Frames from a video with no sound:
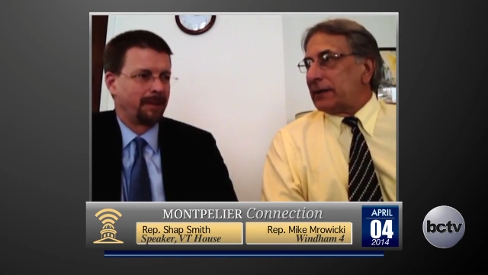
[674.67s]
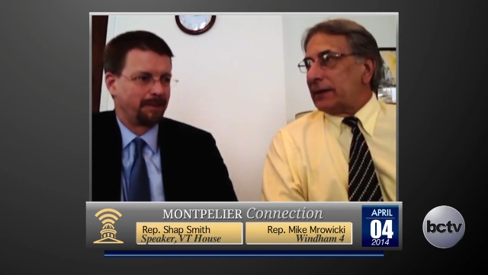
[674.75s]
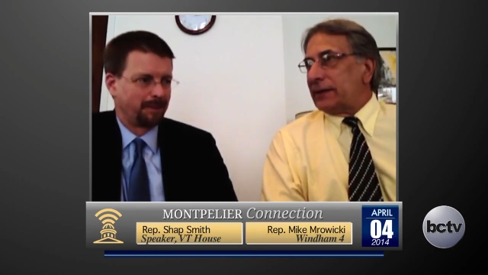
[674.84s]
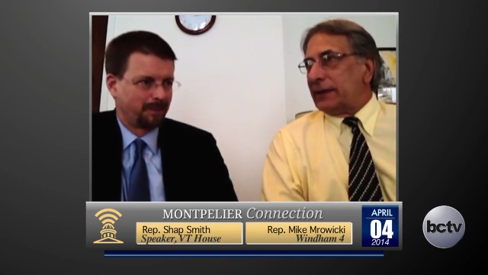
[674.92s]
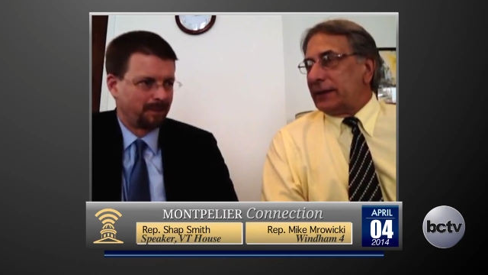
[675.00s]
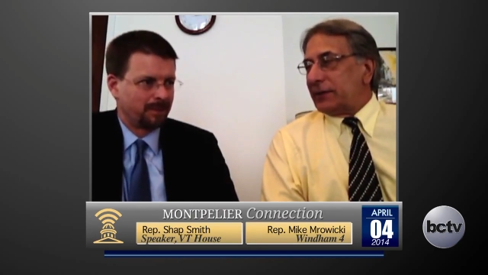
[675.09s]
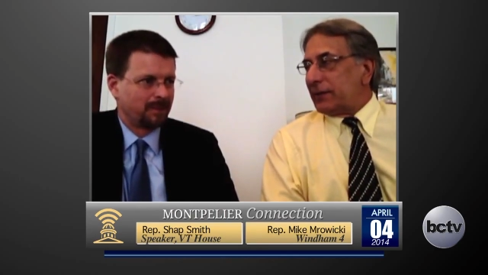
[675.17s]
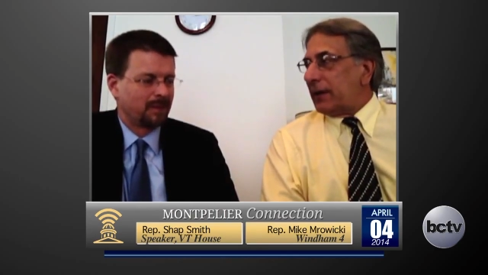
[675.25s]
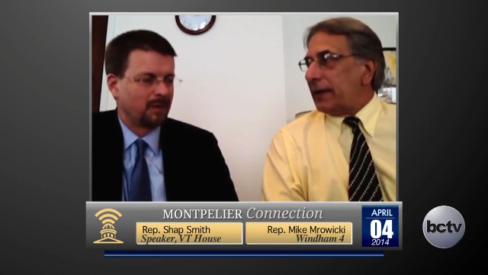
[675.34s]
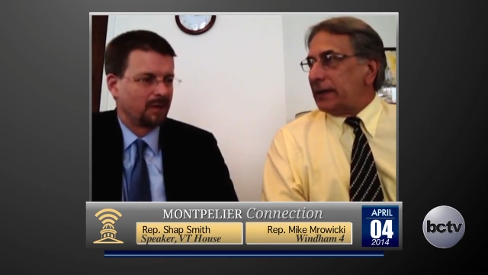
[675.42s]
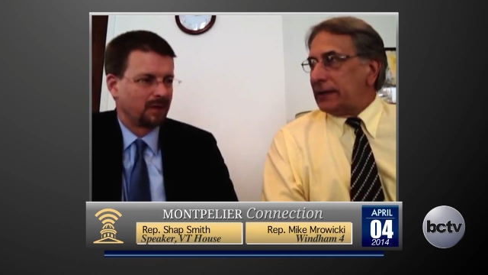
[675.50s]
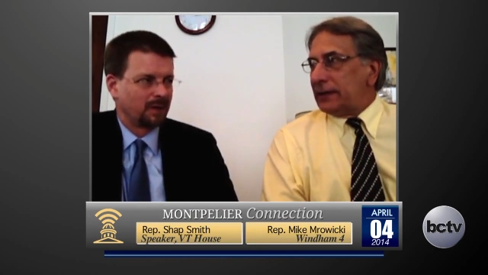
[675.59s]
Speaker 1: to, to
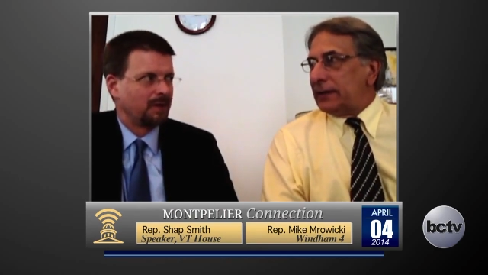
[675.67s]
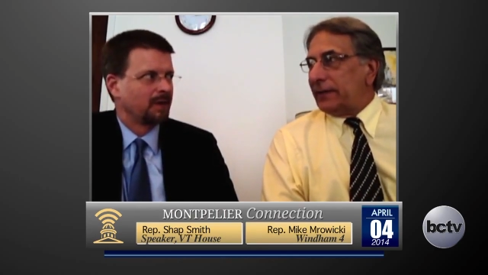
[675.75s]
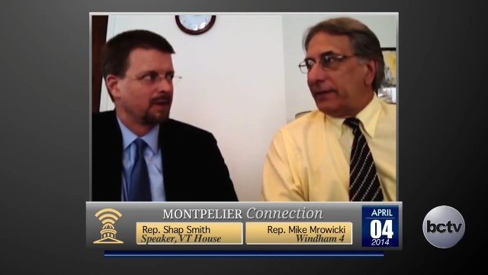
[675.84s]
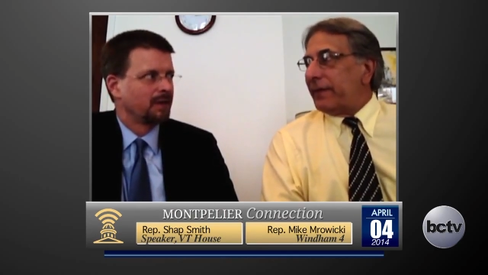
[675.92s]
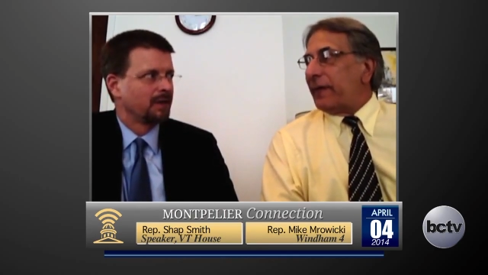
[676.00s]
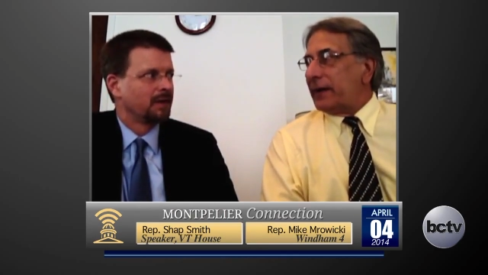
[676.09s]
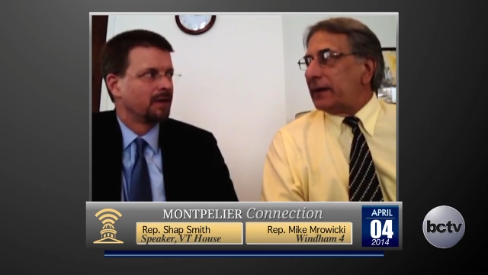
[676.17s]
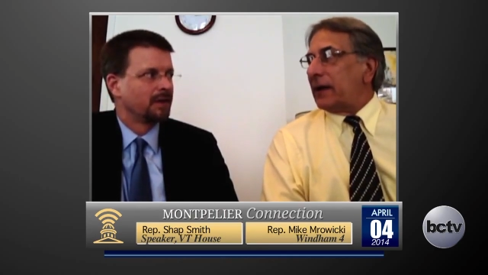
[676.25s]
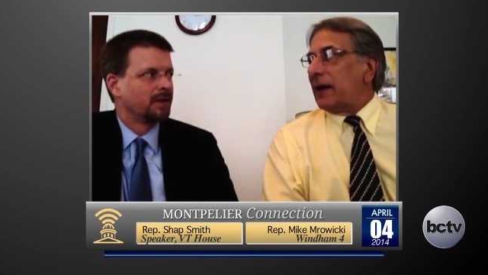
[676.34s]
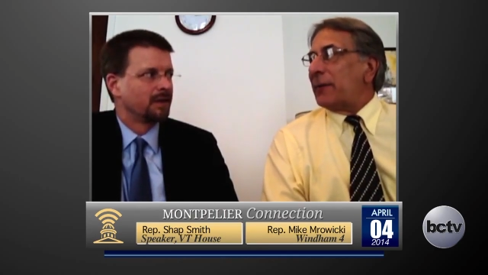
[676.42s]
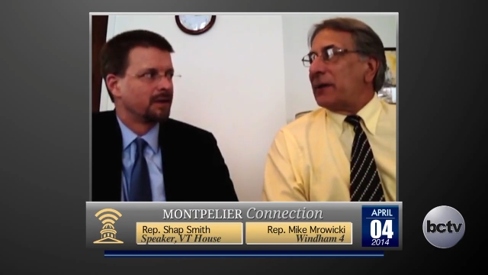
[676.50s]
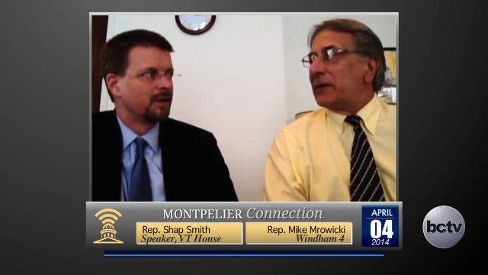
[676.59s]
try and find
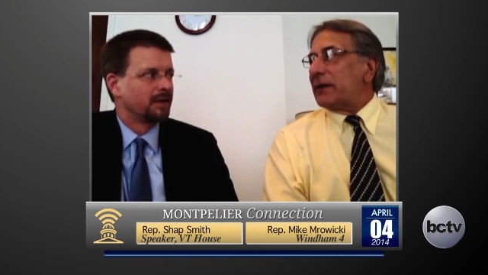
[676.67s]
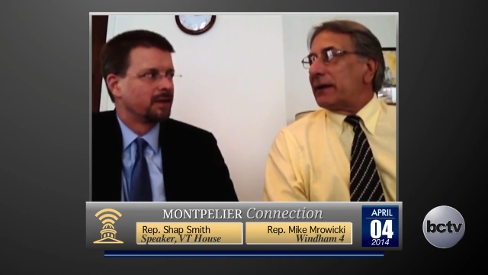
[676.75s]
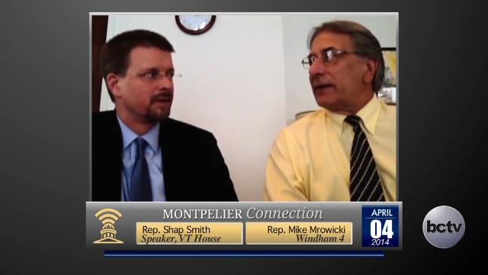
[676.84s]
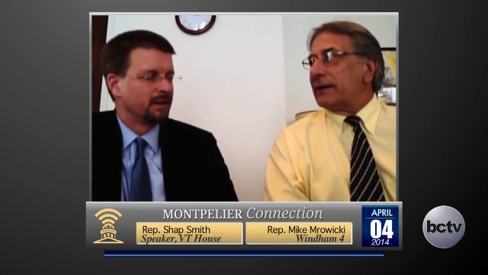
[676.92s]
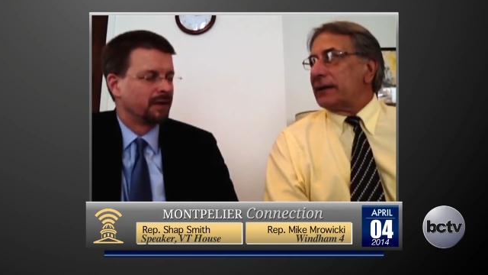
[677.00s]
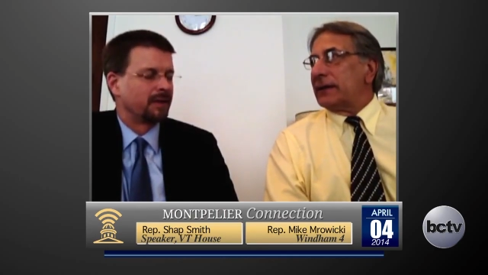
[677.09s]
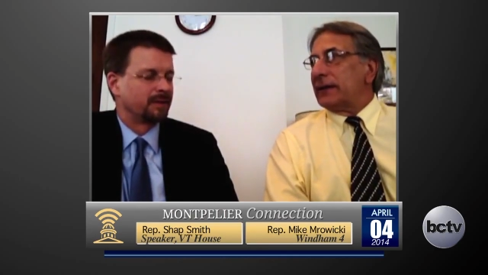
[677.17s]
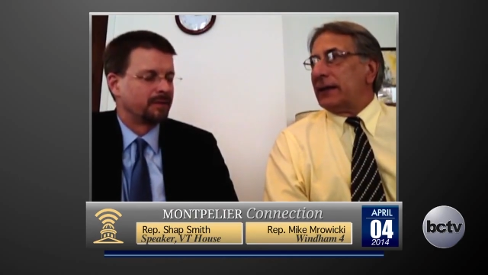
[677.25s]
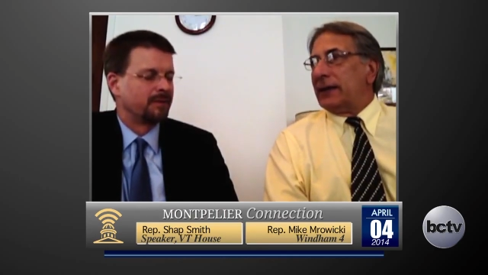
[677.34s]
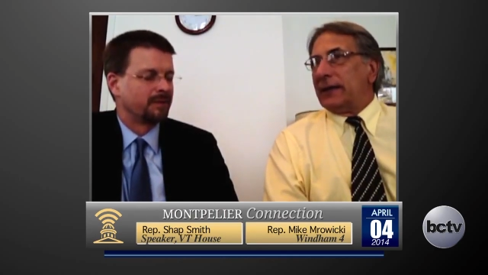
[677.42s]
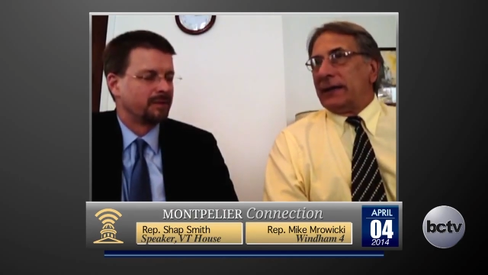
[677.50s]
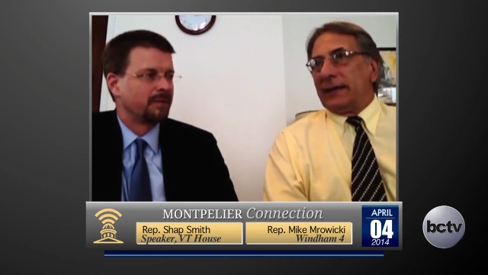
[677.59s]
common ground. And
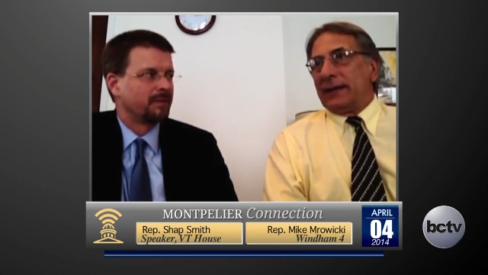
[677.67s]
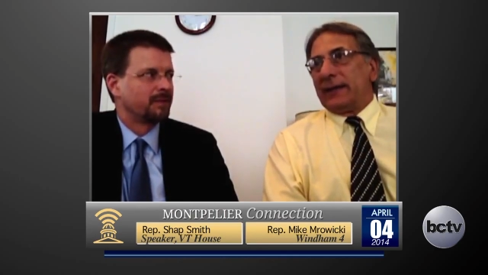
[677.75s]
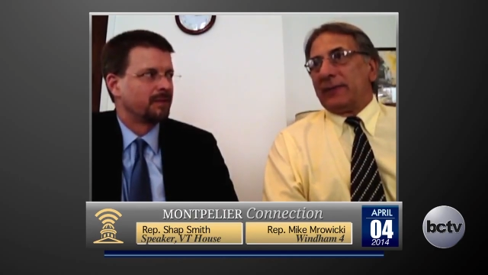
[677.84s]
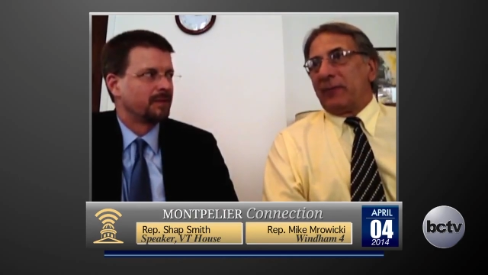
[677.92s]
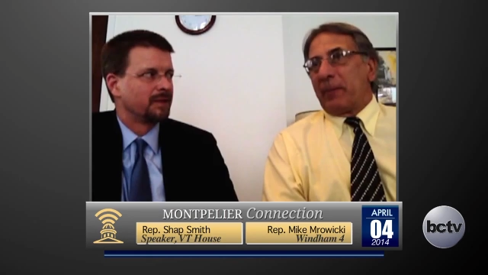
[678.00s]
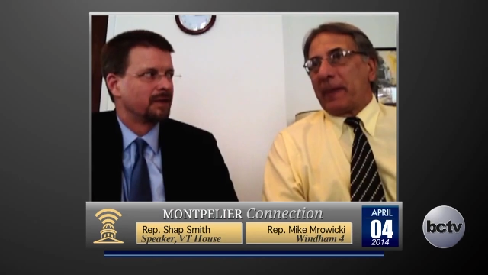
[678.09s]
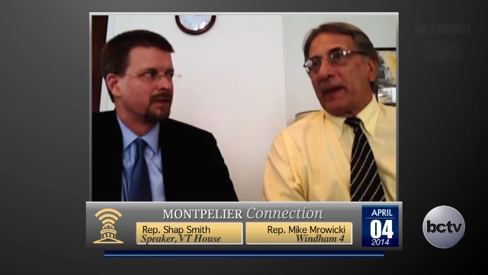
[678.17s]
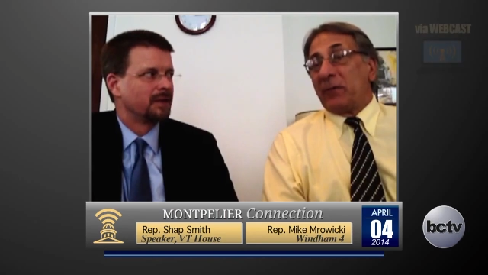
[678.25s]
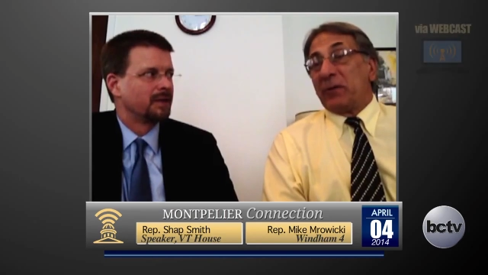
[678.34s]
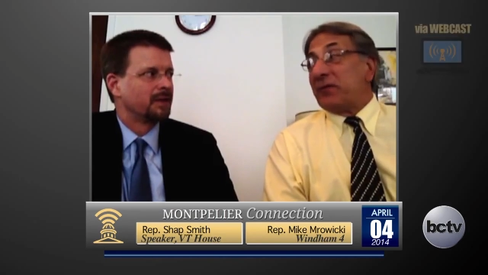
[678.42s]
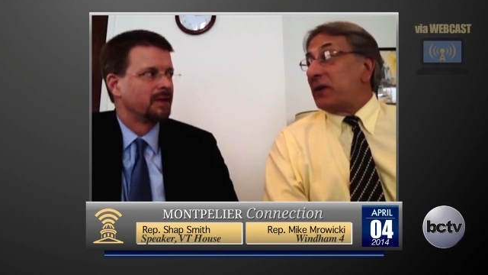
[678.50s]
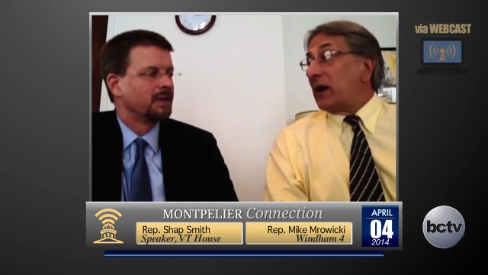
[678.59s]
um, you know,
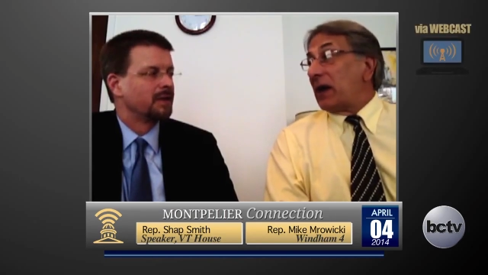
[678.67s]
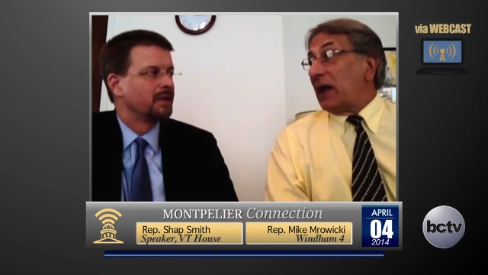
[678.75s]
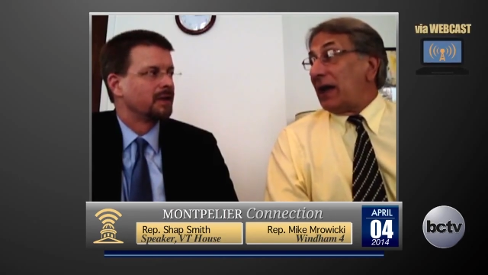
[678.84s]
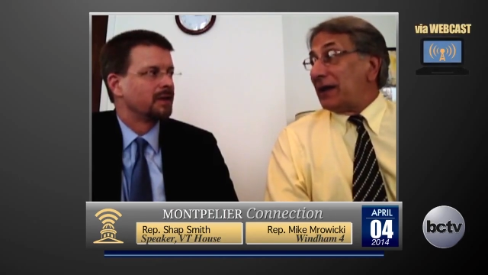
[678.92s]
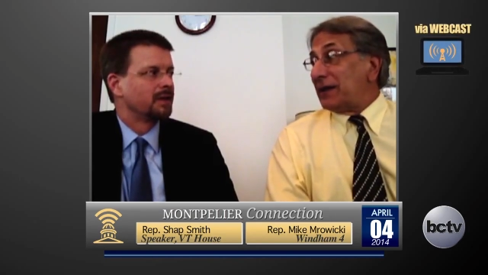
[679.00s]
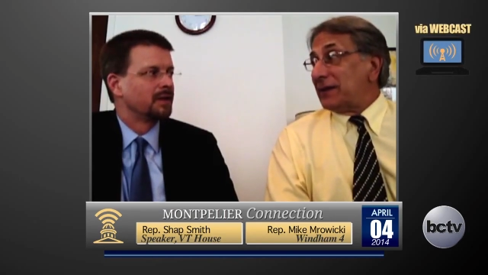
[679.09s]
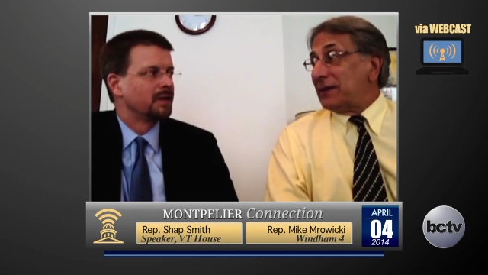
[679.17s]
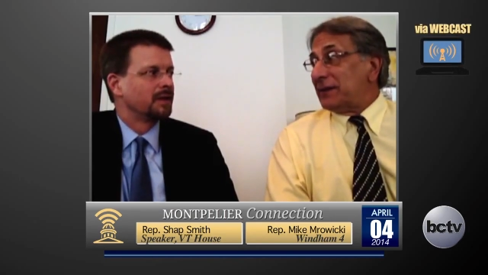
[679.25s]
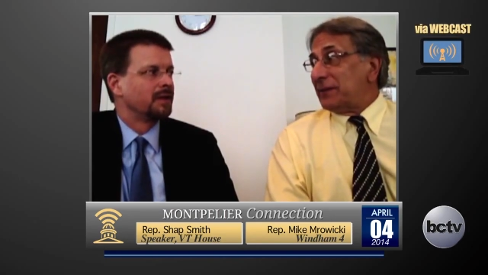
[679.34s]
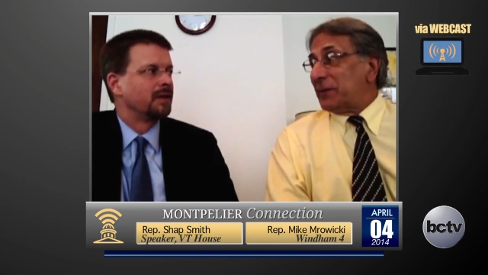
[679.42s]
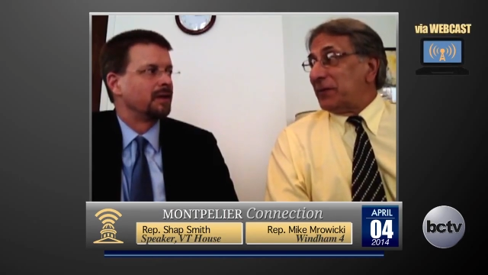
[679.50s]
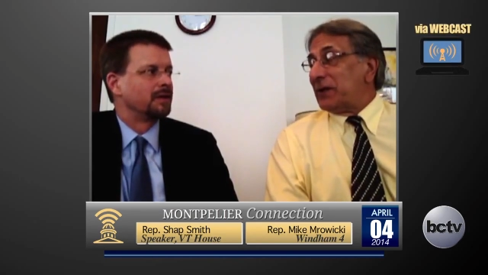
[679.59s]
we've done a lot.
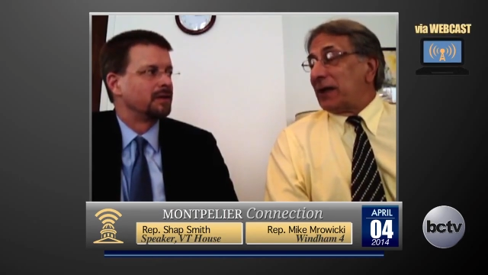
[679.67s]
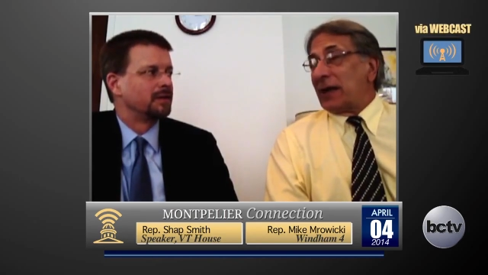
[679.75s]
We've